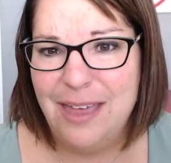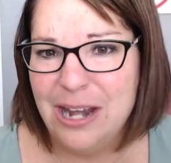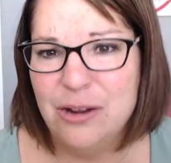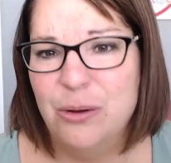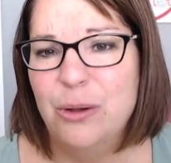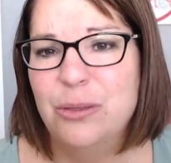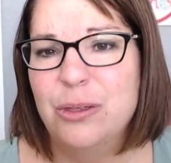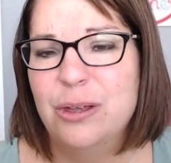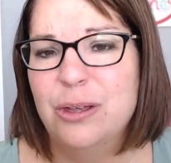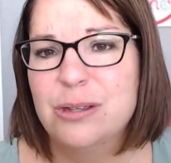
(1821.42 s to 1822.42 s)
They don't,
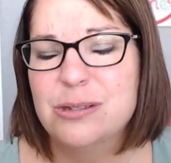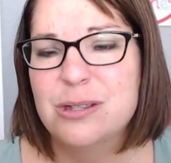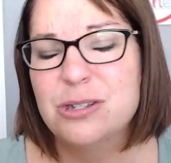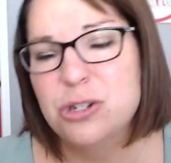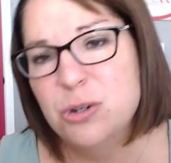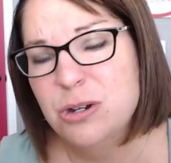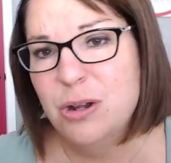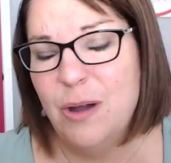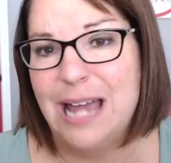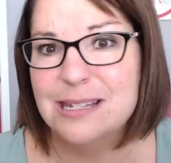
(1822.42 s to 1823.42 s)
the, the
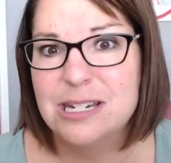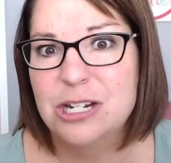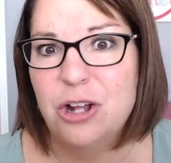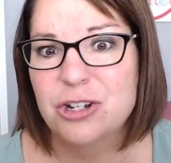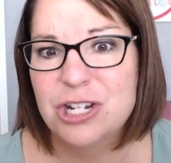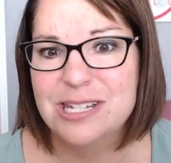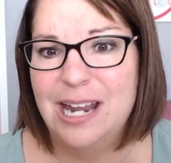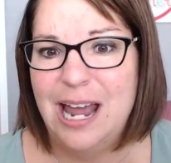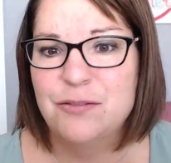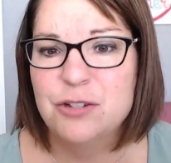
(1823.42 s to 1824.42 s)
student who has the technology
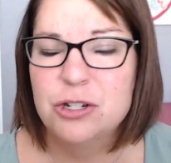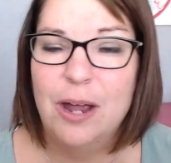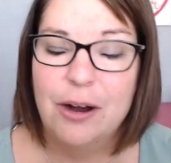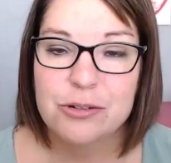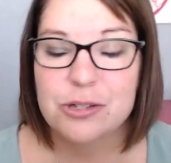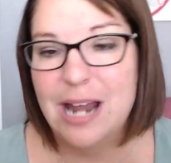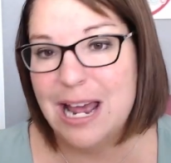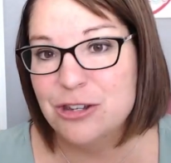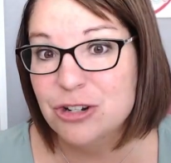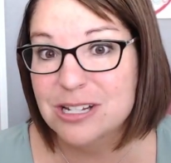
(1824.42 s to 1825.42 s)
isn't going to have to do arrows and
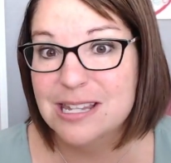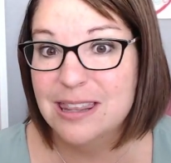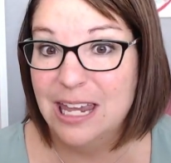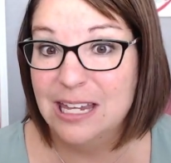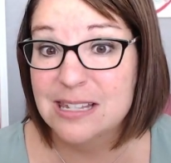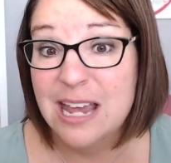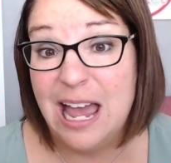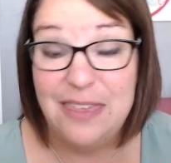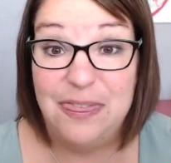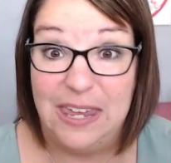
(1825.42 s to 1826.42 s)
asterisks and things.
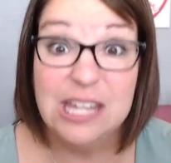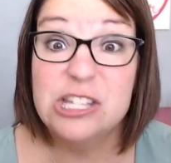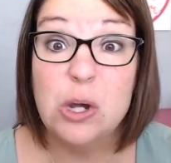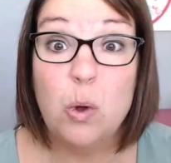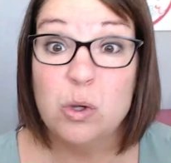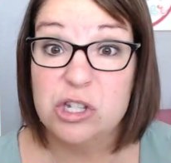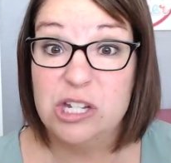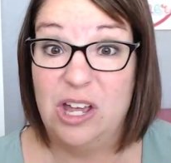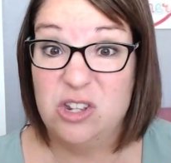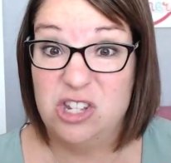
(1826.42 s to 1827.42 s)
I think it's a cool
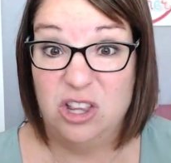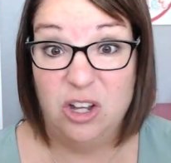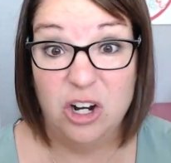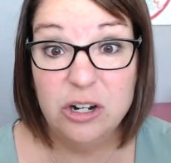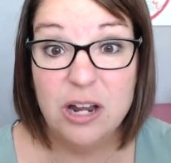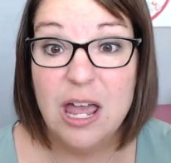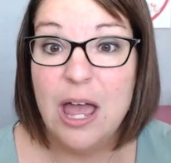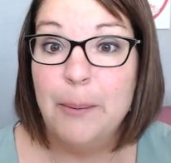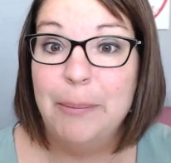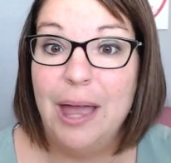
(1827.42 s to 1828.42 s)
skill to learn,
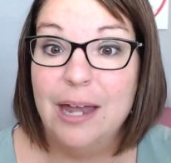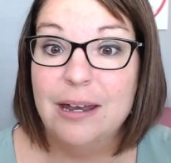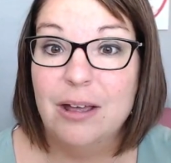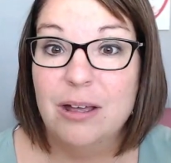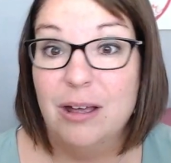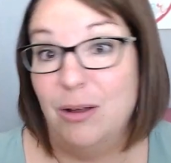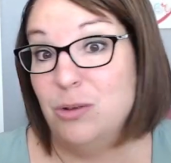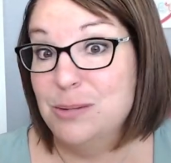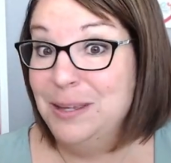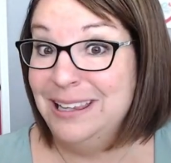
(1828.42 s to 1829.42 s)
but
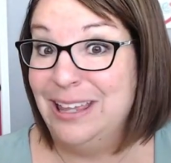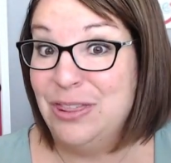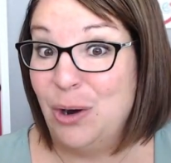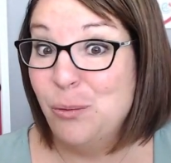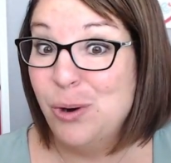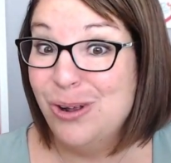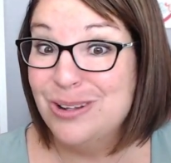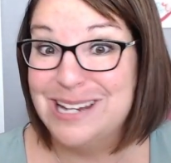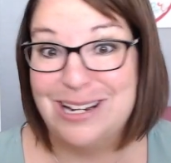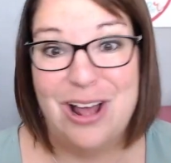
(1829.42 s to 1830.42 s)
ultimately in their
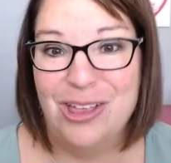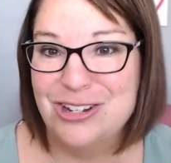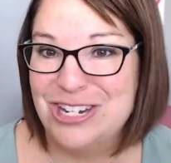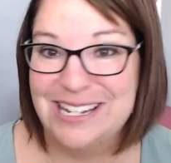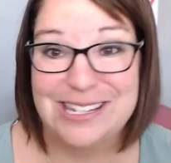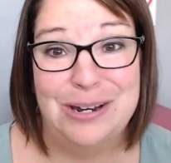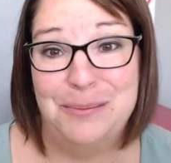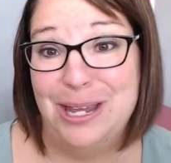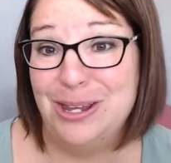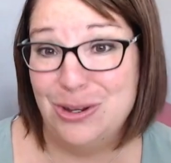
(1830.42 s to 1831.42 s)
world, technology is going
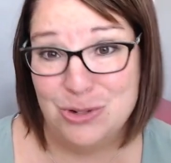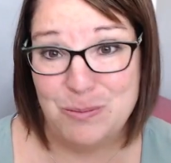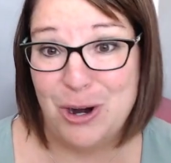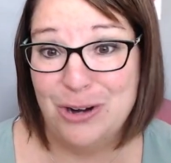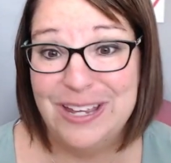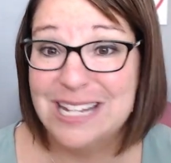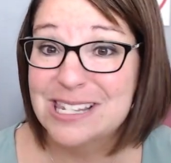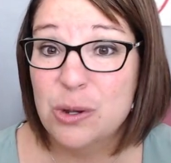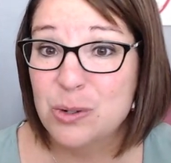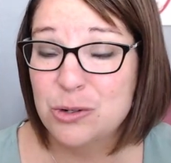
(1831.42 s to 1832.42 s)
to be a huge part of
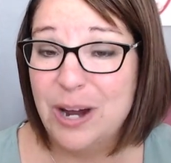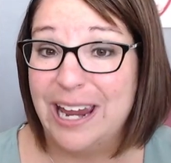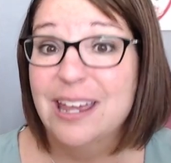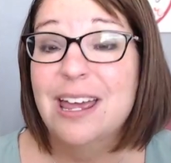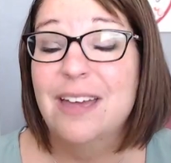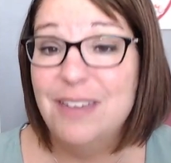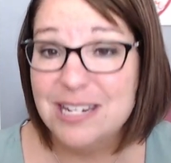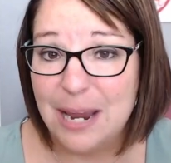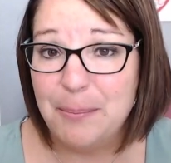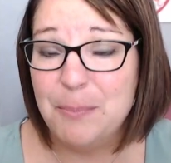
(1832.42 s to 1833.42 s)
it. So it's great.
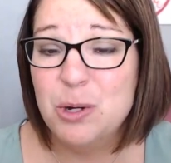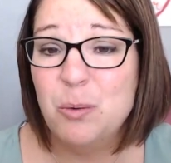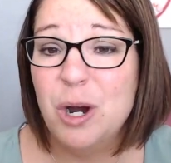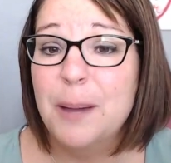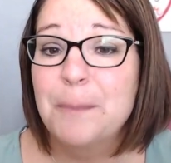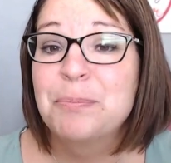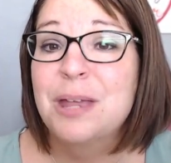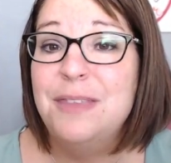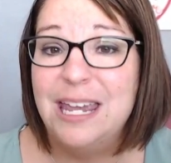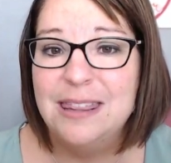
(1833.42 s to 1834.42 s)
They type up their work.
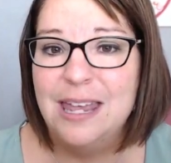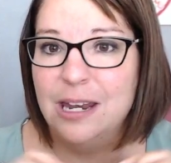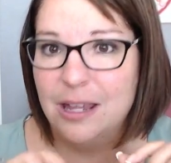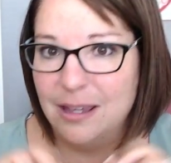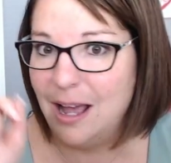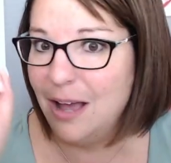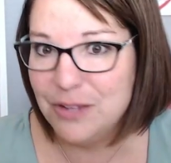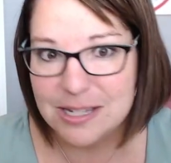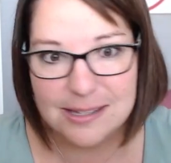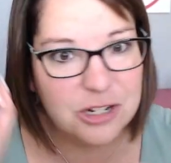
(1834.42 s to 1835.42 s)
They can then
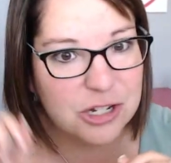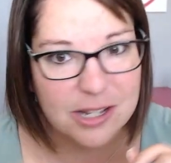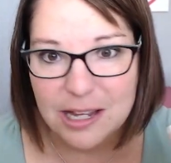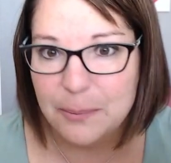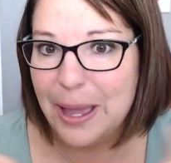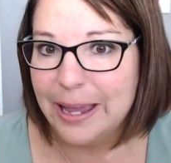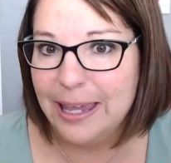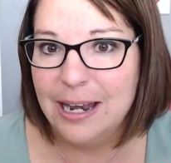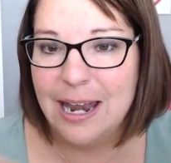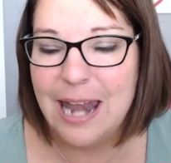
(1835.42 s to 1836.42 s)
obviously just click
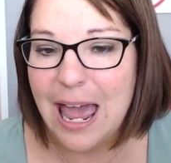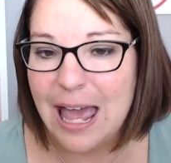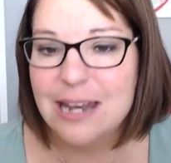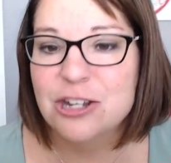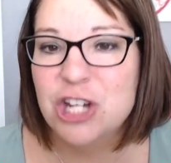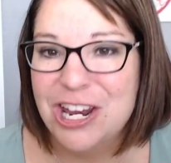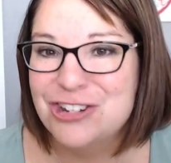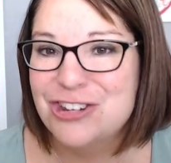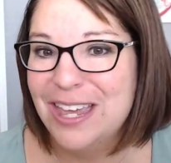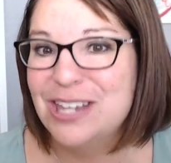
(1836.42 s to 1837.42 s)
back in and add and
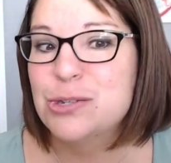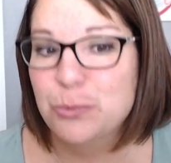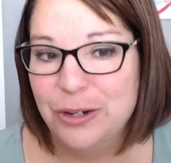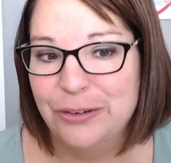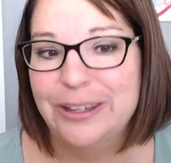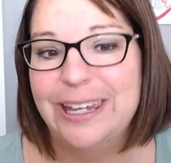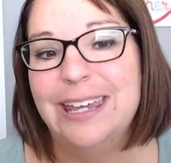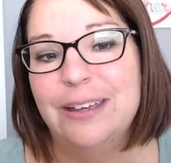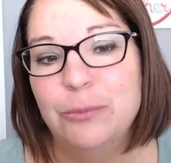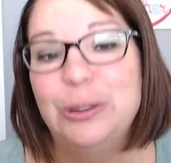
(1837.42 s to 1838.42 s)
change things
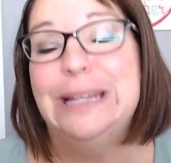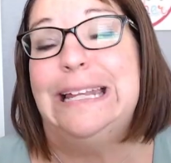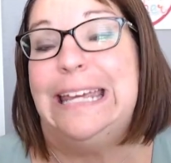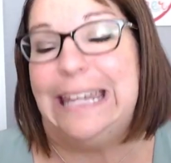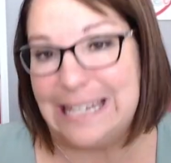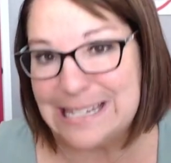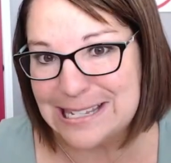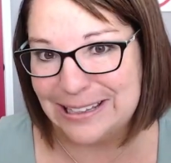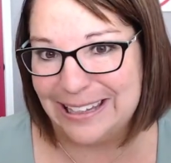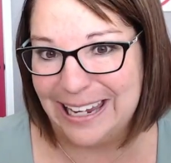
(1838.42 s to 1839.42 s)
really, really
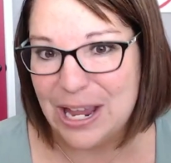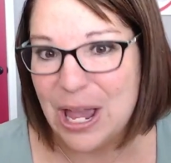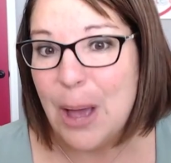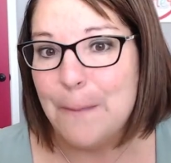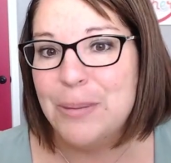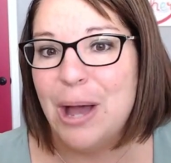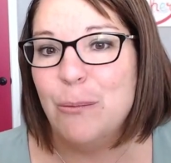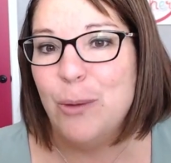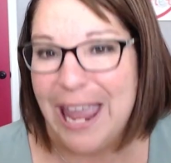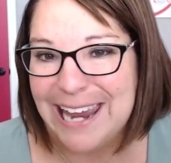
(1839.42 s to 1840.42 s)
easily.
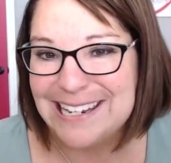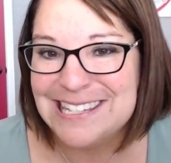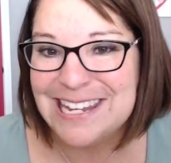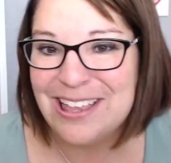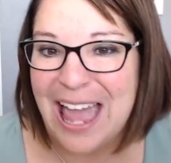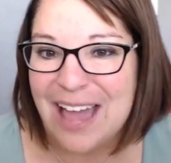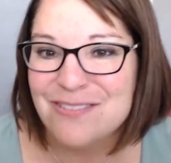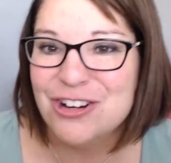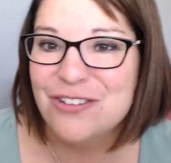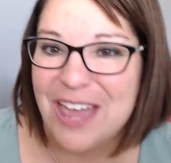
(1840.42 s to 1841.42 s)
But wait until
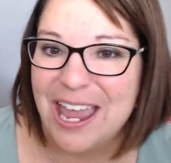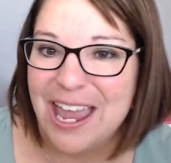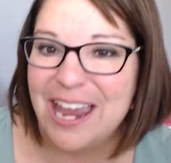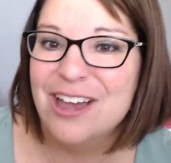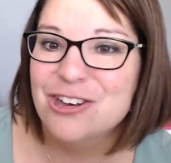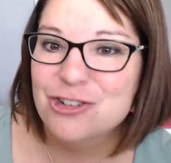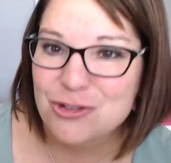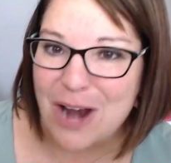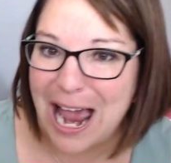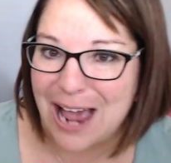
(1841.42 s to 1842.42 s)
after they
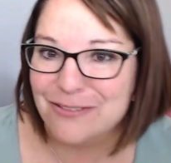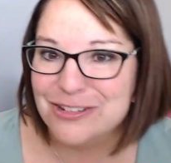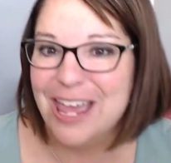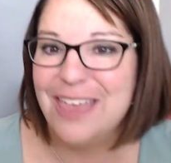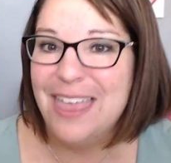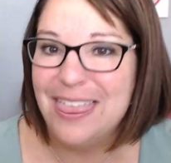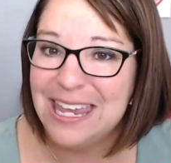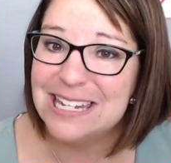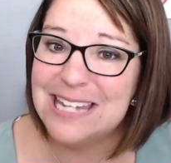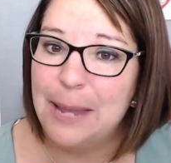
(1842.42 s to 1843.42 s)
draft, and then
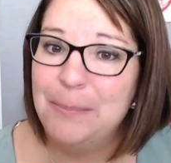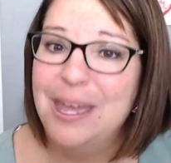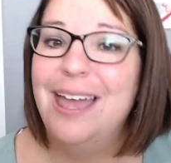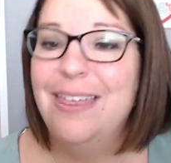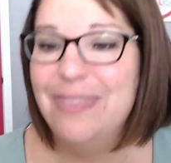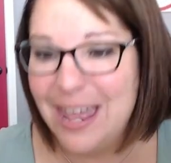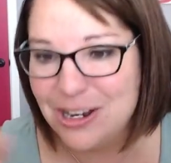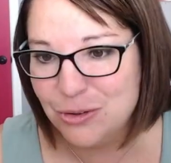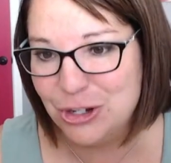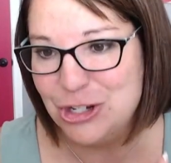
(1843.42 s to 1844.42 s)
they could type it, and
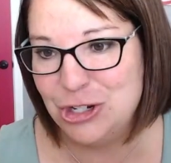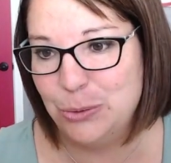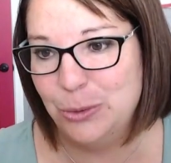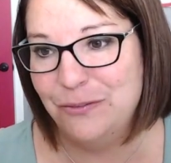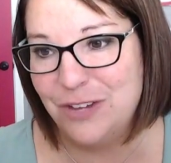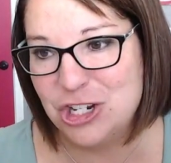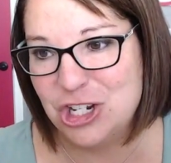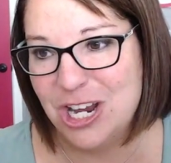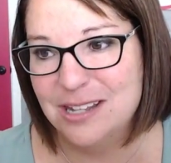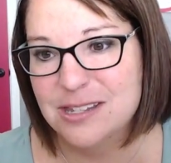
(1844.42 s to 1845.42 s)
then you could do
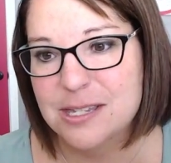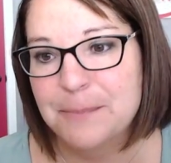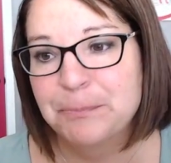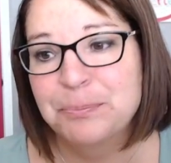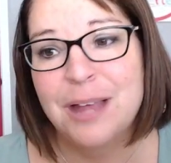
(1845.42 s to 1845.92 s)
revisions.